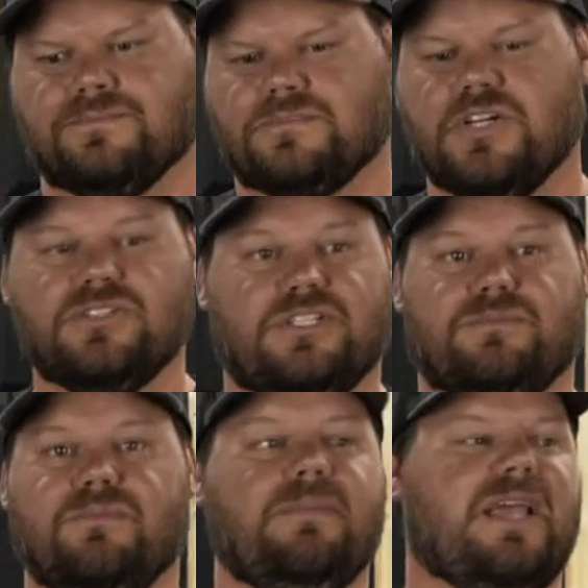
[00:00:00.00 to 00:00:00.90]
Here's this,
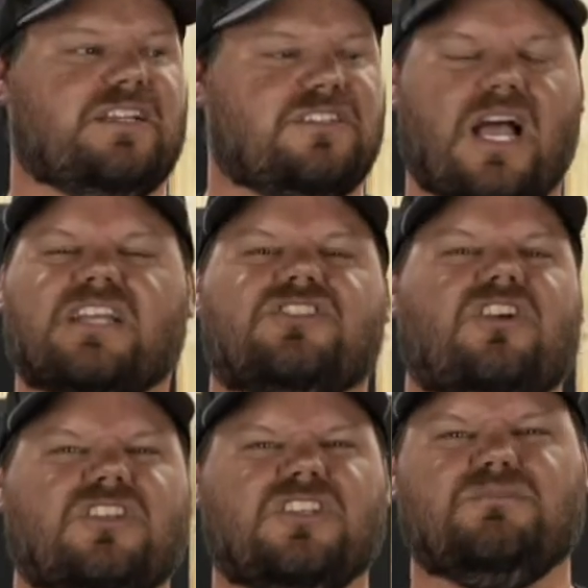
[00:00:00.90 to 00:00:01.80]
maybe I could
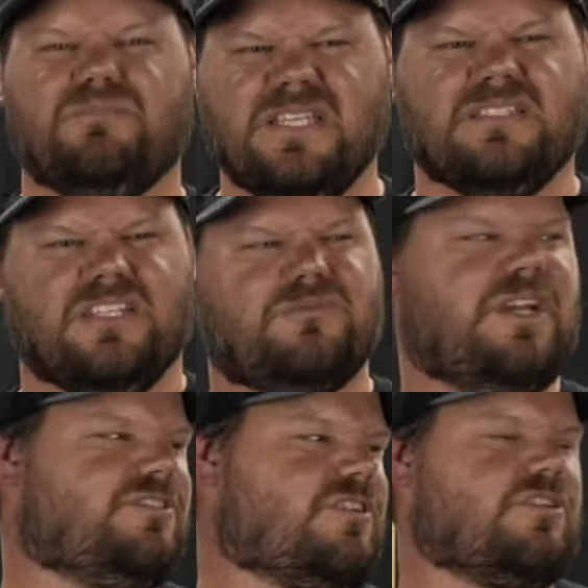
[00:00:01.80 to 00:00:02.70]
start this business, right?
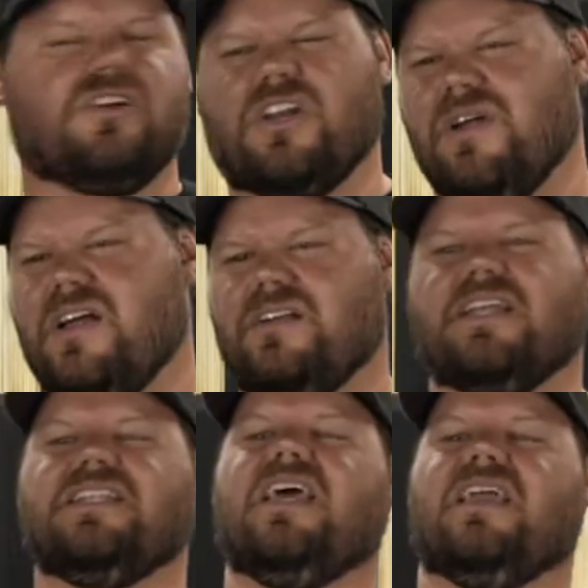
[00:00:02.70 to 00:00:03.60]
You start looking around and you're
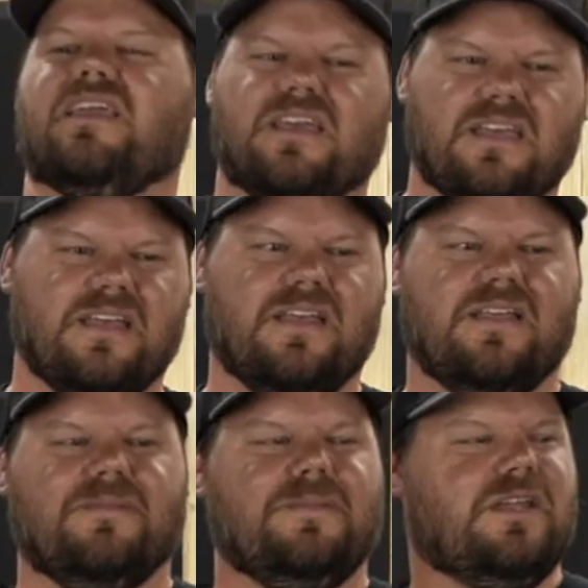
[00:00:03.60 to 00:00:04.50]
like, dang,
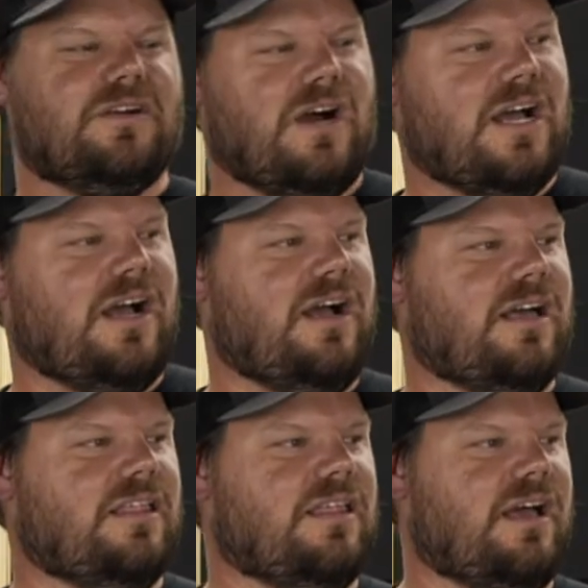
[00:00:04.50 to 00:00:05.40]

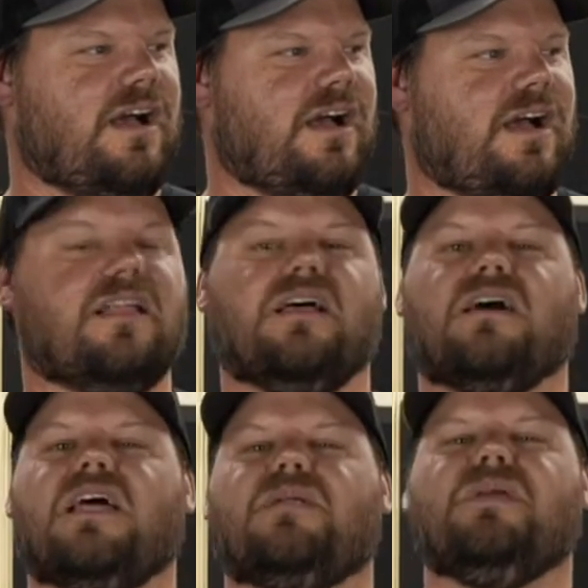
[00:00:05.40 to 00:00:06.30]
a
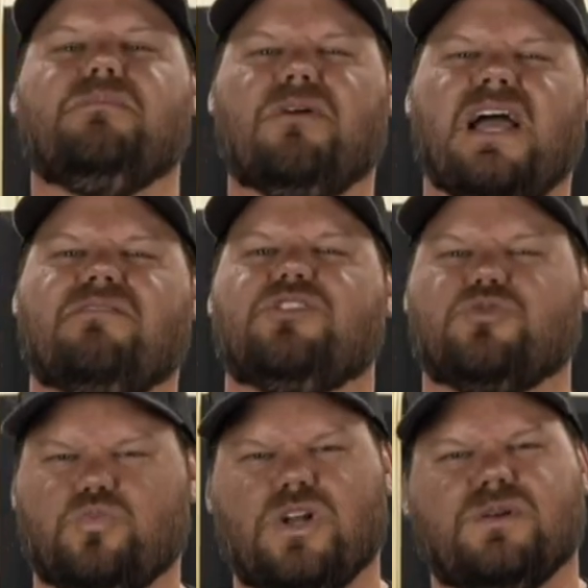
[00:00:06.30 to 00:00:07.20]
lot of people have this
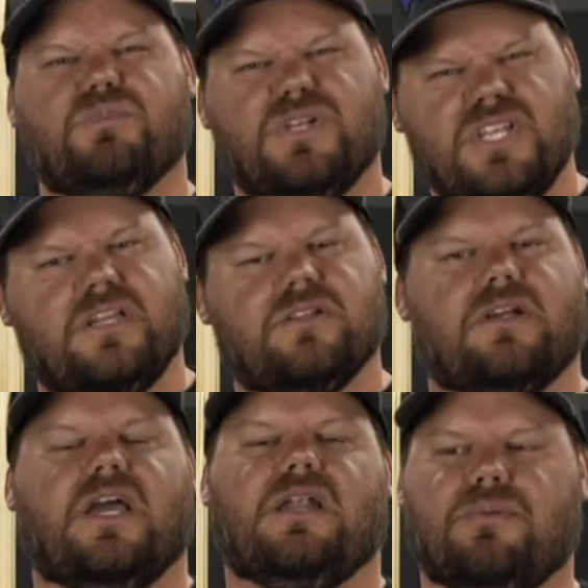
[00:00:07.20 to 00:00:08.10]
one particular
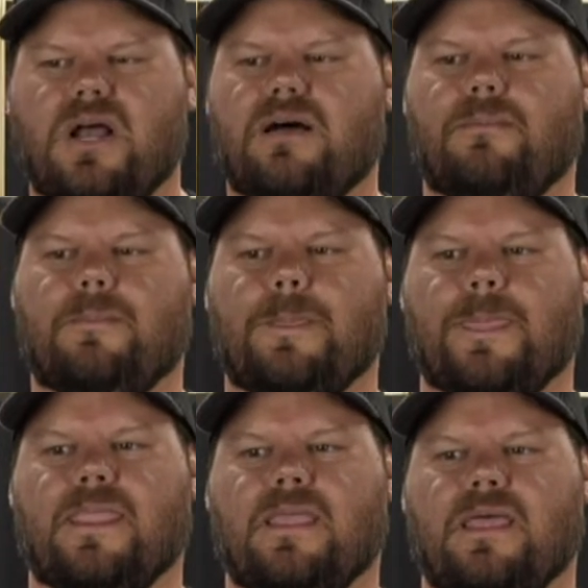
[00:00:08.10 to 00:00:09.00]
kind of problem.
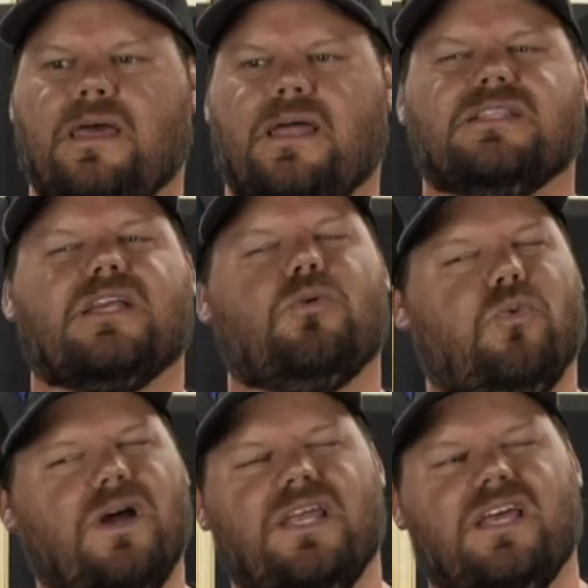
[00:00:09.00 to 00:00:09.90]
And it's like,
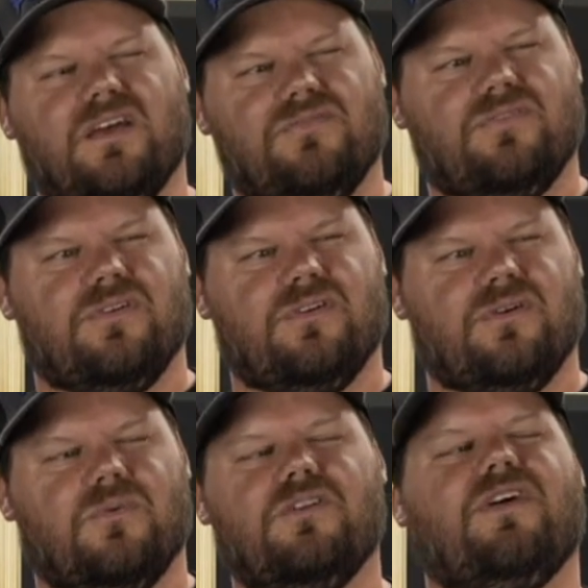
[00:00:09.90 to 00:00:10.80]
what if
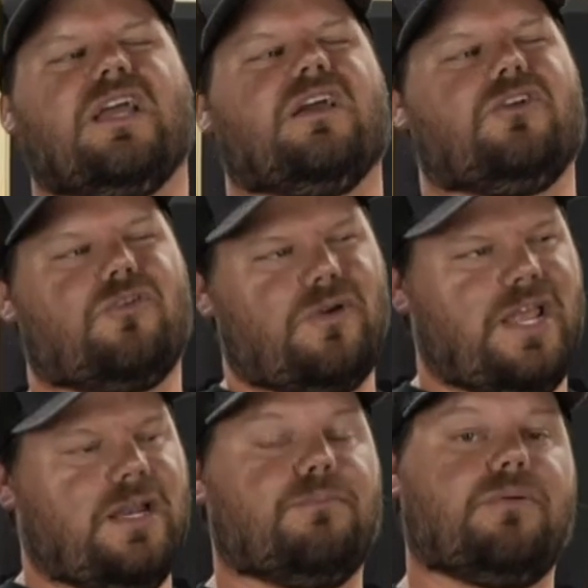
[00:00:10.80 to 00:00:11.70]
I could
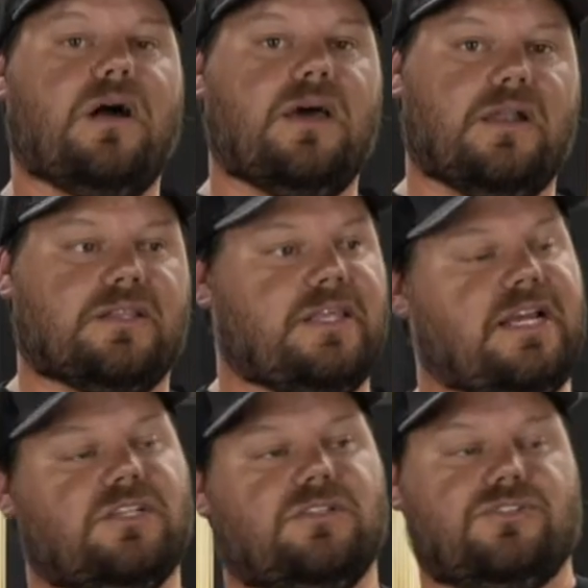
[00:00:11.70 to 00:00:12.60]
create a product that
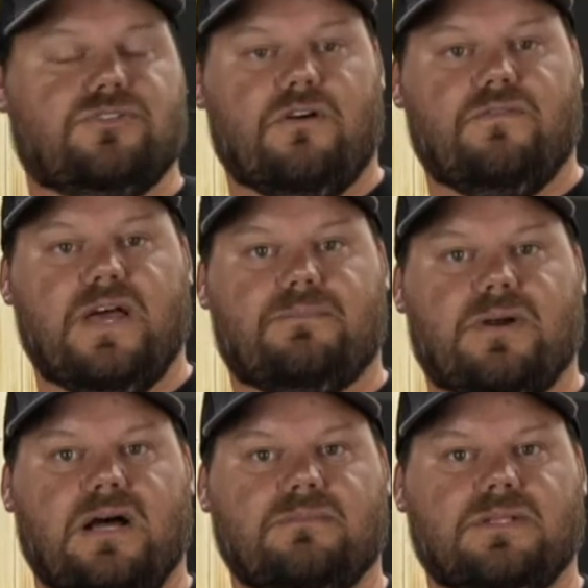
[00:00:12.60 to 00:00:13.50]
actually solved that
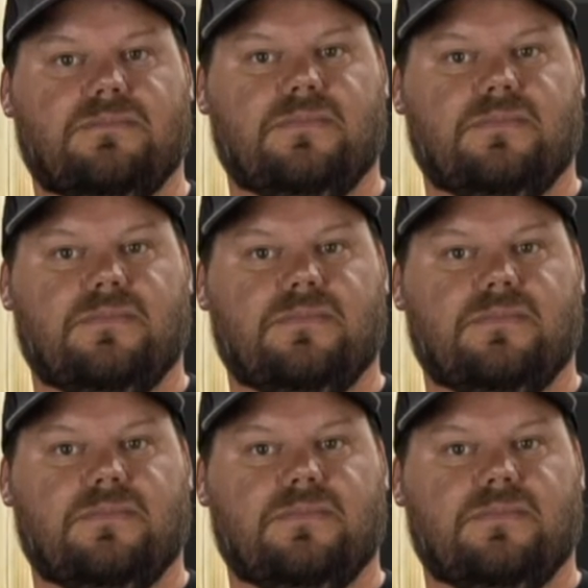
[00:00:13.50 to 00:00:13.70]
problem?